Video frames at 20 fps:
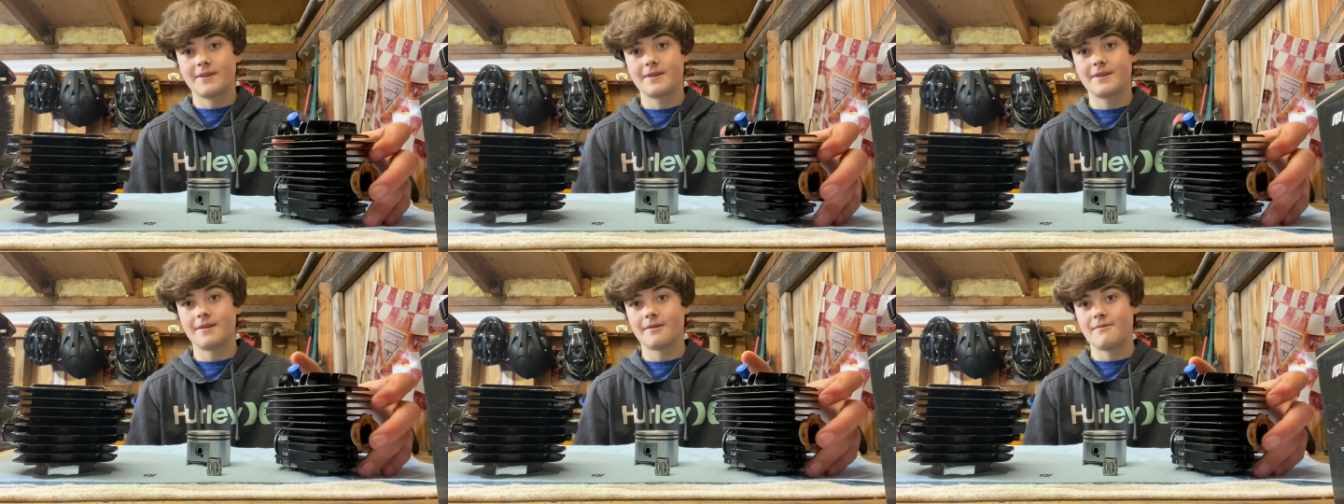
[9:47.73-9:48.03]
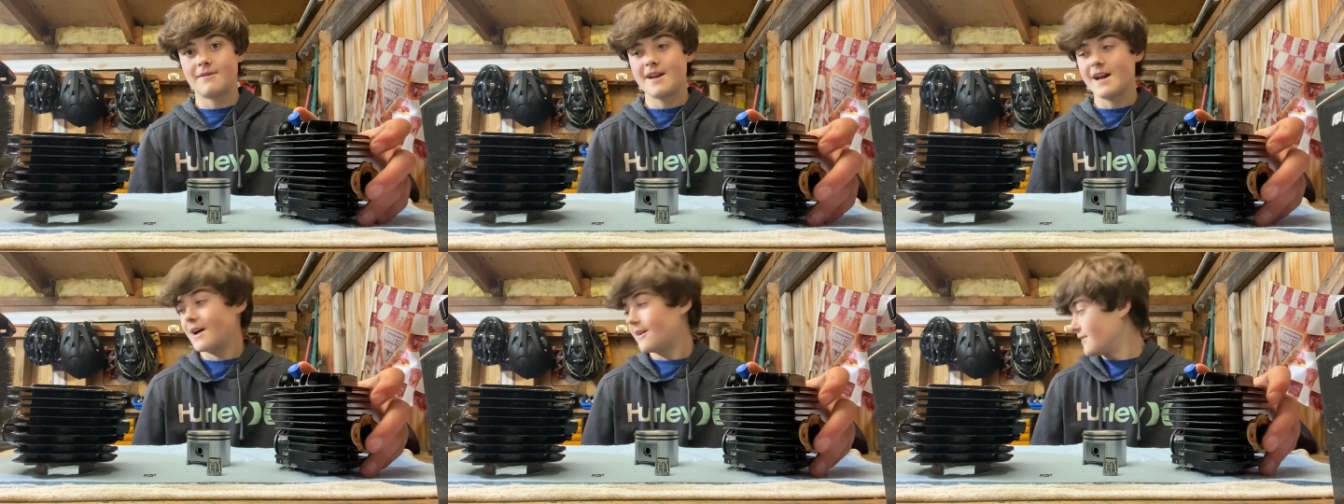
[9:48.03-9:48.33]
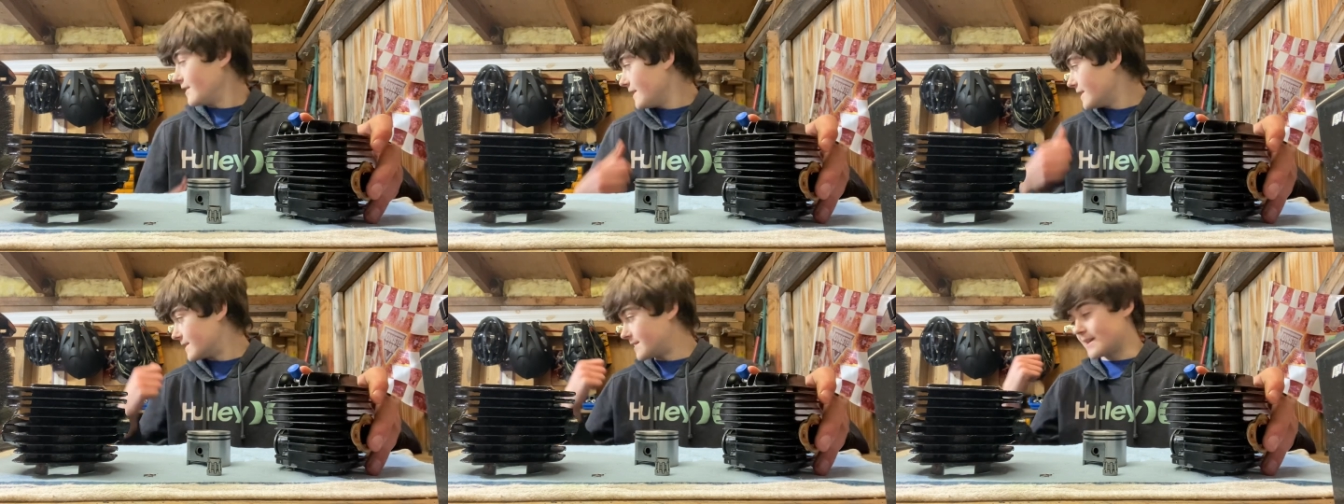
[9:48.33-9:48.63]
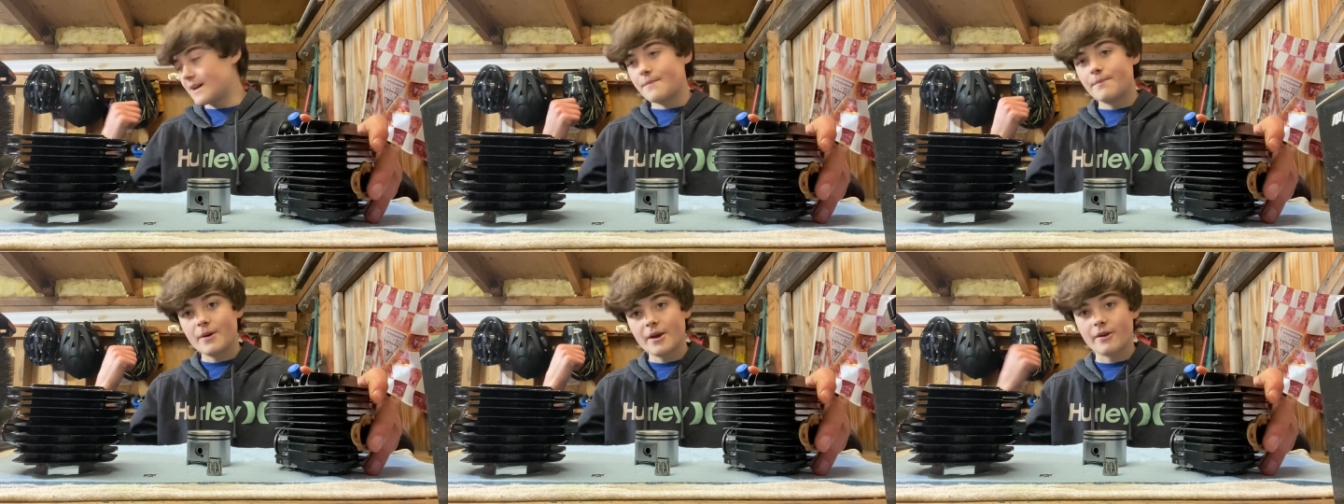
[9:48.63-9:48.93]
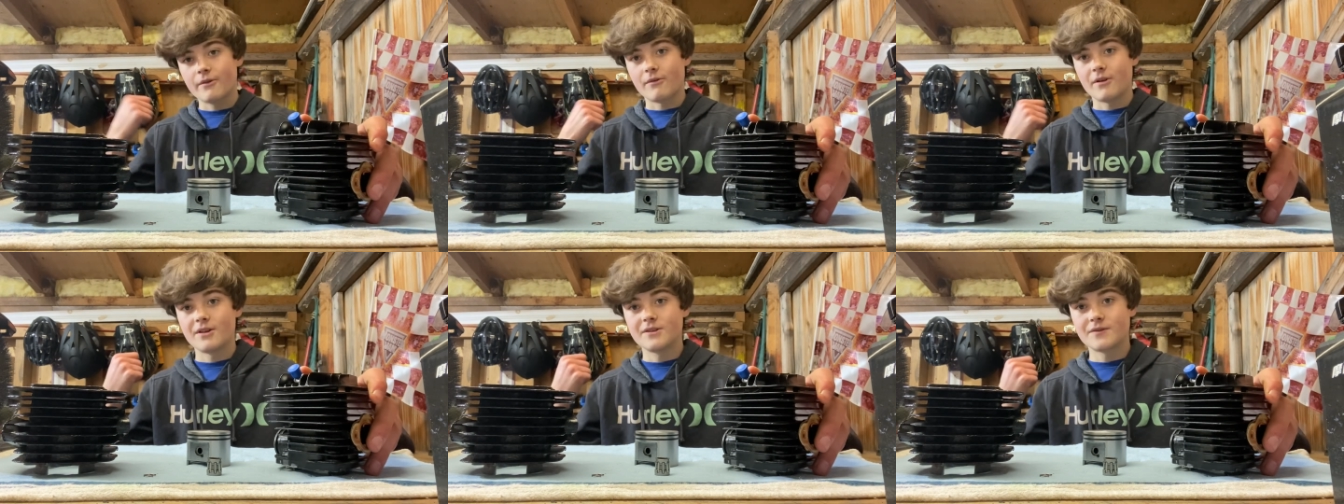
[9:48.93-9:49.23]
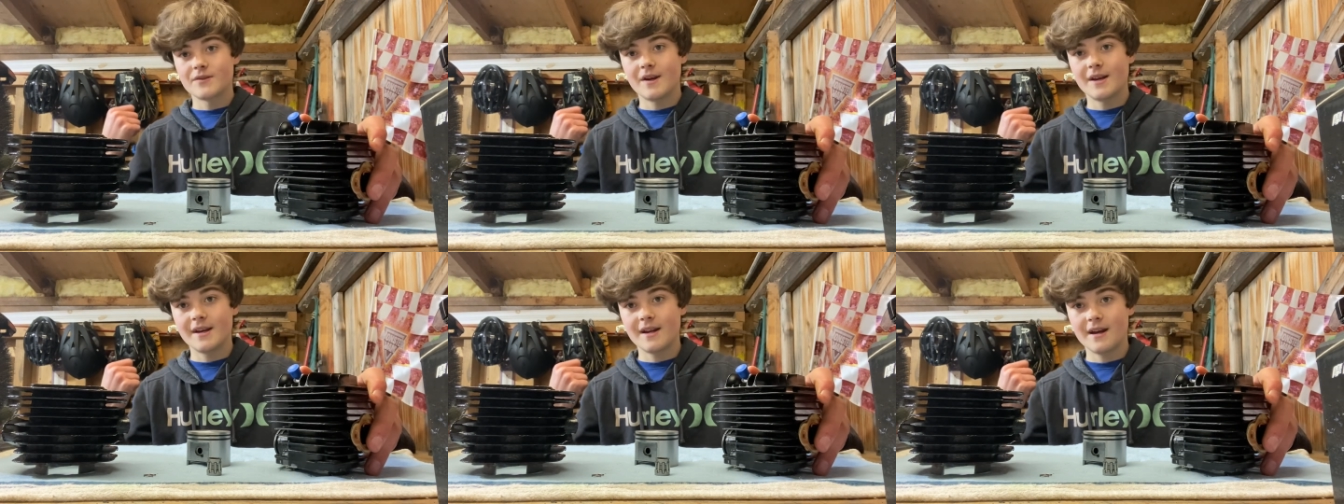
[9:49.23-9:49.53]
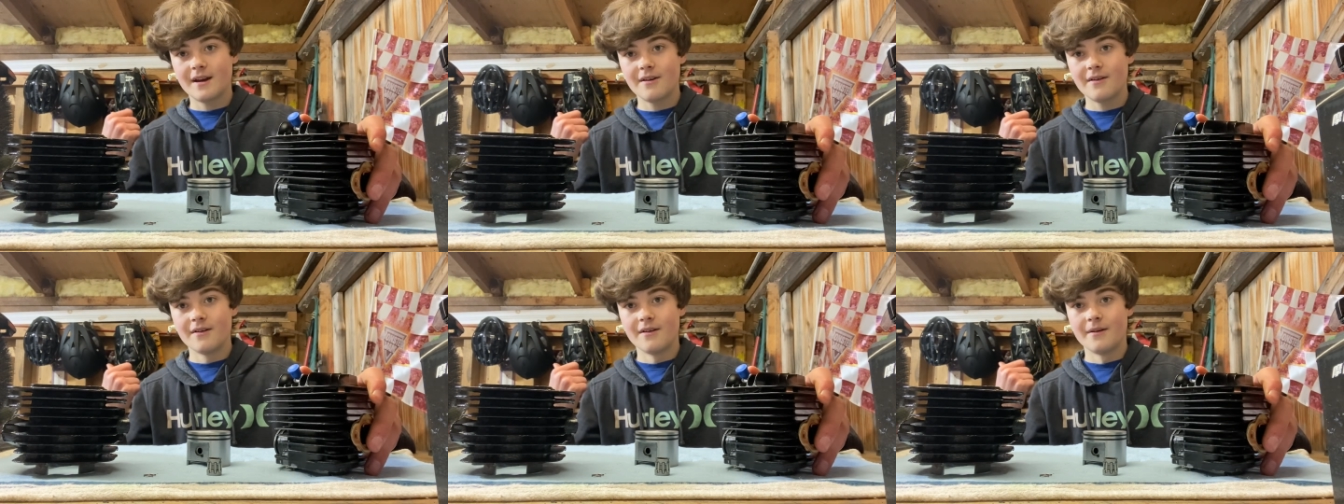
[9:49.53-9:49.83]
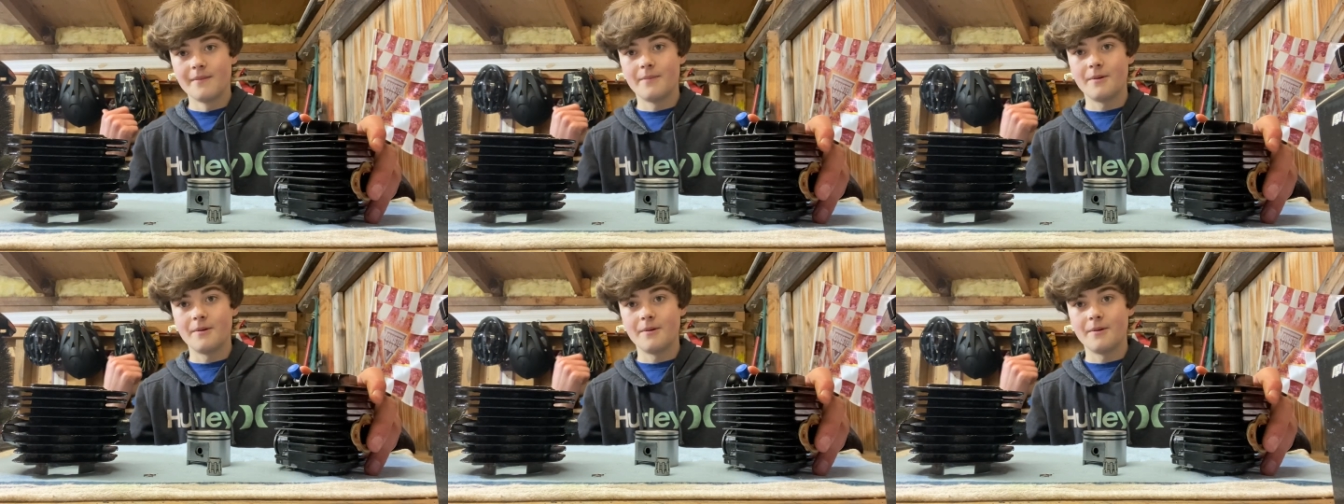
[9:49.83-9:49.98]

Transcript: The reality is that bike runs right now,